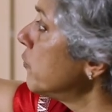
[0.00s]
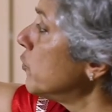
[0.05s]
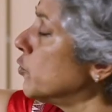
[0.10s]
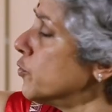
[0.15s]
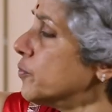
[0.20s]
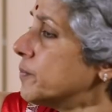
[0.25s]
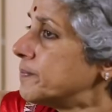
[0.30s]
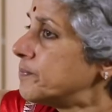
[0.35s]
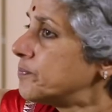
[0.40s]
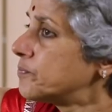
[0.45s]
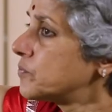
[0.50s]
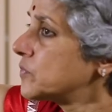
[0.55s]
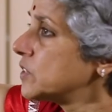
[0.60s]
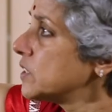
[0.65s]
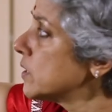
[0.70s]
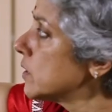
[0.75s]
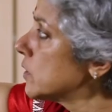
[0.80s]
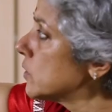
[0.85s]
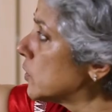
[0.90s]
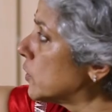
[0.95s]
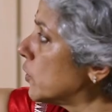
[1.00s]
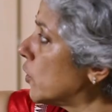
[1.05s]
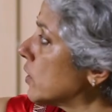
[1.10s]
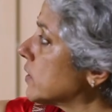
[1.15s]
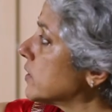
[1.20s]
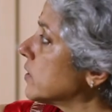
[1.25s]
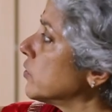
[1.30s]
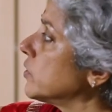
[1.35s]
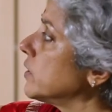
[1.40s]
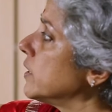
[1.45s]
few. So
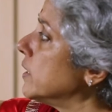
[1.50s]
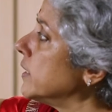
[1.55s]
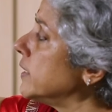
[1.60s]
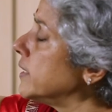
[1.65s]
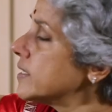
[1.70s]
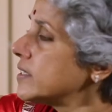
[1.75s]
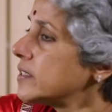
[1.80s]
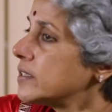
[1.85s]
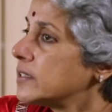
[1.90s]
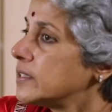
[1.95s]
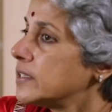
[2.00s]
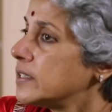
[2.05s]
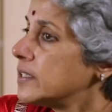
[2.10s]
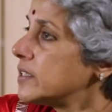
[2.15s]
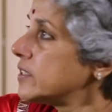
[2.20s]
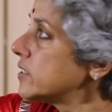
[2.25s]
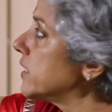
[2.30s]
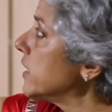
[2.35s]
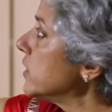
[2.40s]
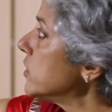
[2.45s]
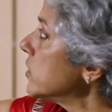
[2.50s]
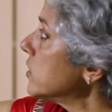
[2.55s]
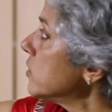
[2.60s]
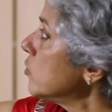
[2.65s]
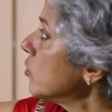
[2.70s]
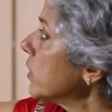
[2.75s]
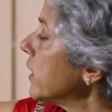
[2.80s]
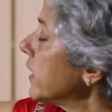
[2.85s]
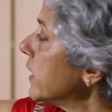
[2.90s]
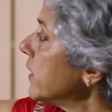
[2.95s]
lots on the earlier stages,
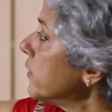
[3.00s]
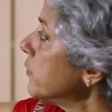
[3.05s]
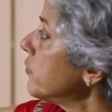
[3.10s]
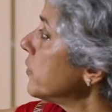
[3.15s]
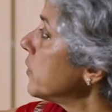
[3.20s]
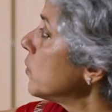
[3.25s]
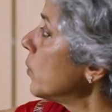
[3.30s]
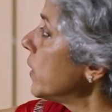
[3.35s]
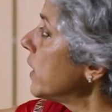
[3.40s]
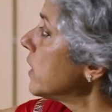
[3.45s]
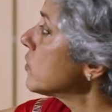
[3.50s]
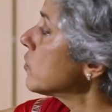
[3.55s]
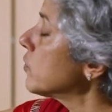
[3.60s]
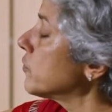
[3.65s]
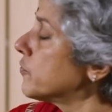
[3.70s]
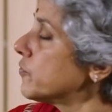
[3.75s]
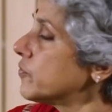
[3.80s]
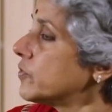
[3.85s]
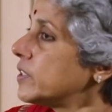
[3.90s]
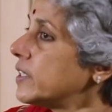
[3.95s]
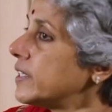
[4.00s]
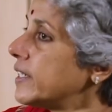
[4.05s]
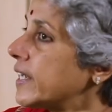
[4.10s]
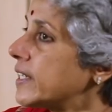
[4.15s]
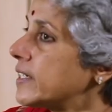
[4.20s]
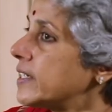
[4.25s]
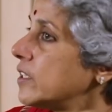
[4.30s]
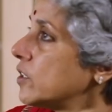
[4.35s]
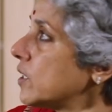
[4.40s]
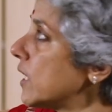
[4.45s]
looking at different ways of
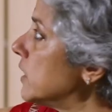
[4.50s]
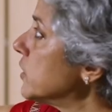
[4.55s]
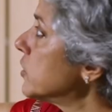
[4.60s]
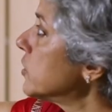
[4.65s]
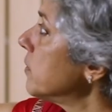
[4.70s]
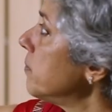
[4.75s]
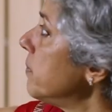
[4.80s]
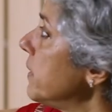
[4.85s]
detecting, culture